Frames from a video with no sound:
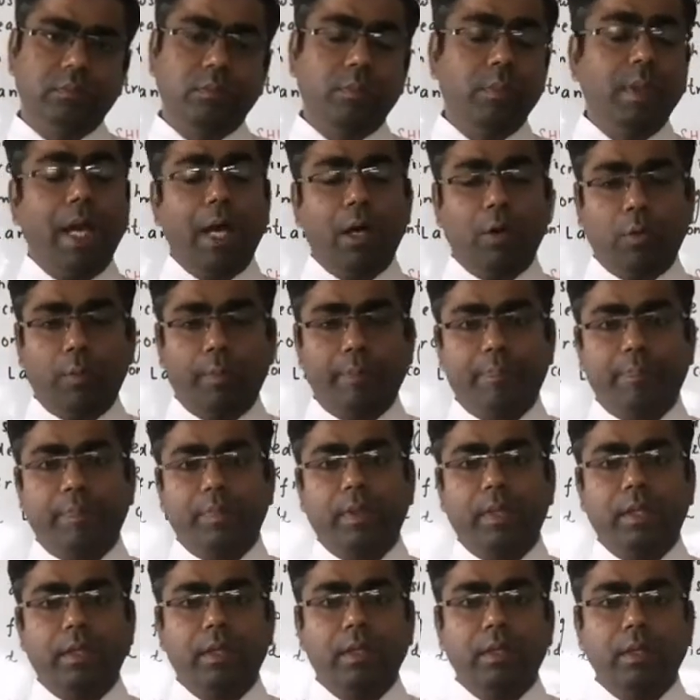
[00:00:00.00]

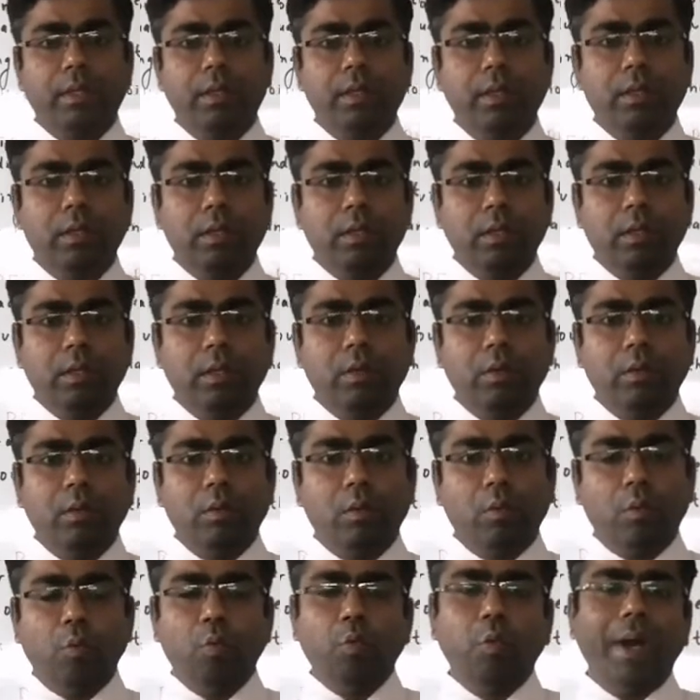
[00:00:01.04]
Now,
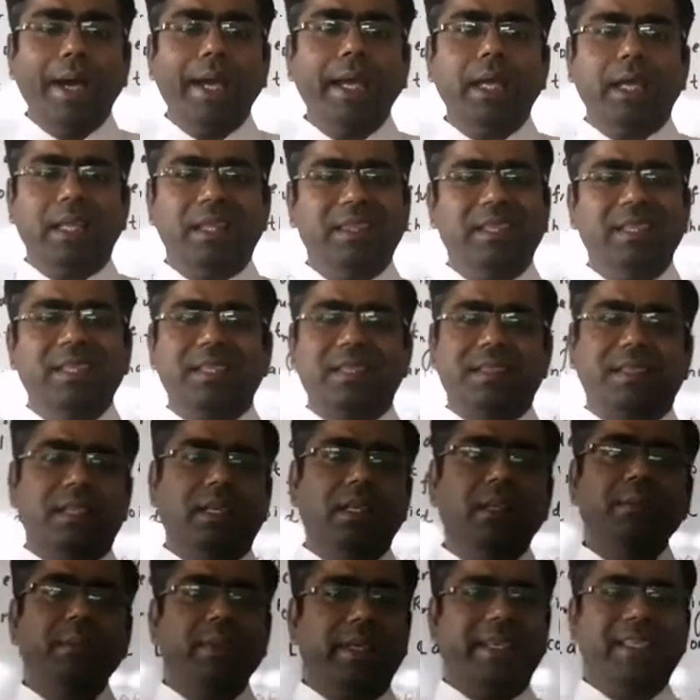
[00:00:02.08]
why this
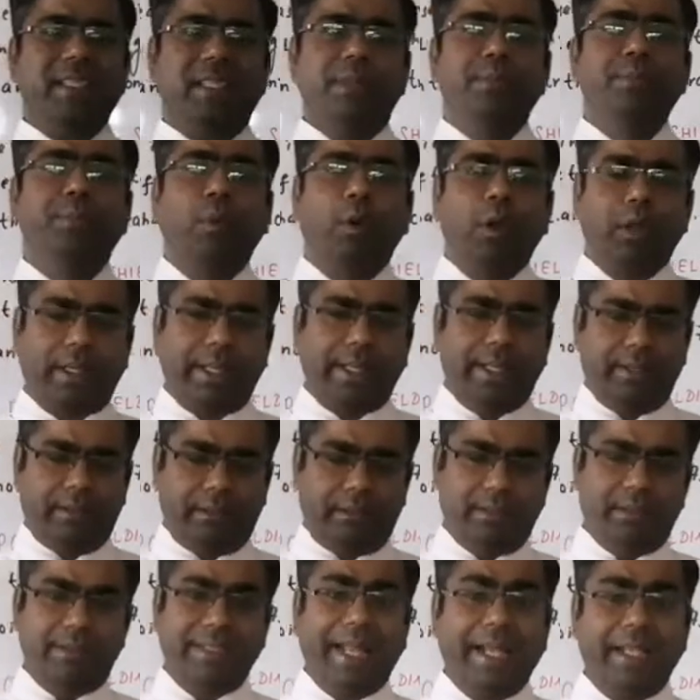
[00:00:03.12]
term is
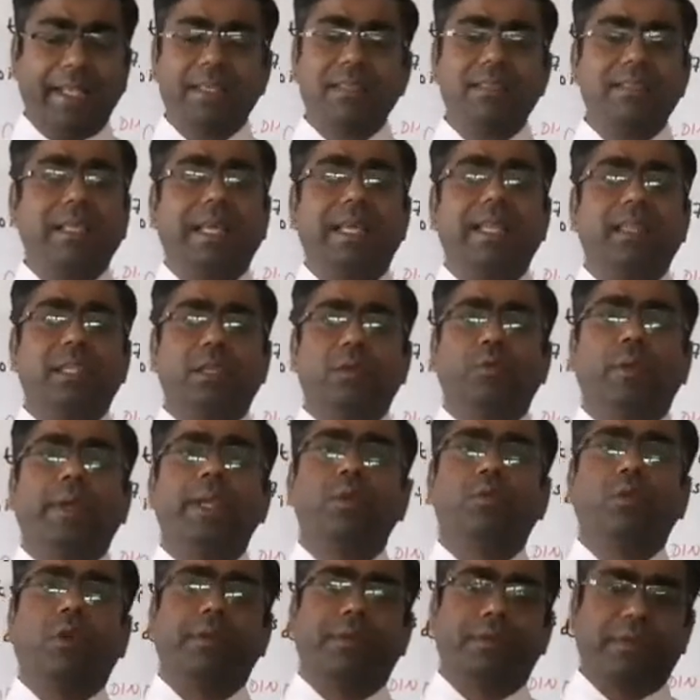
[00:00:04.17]
important, that is
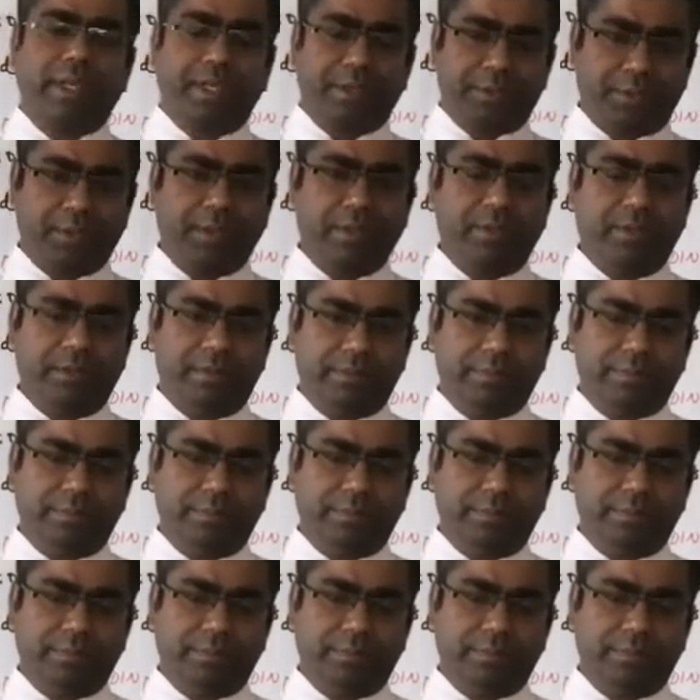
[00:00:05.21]
lanthanoid contraction.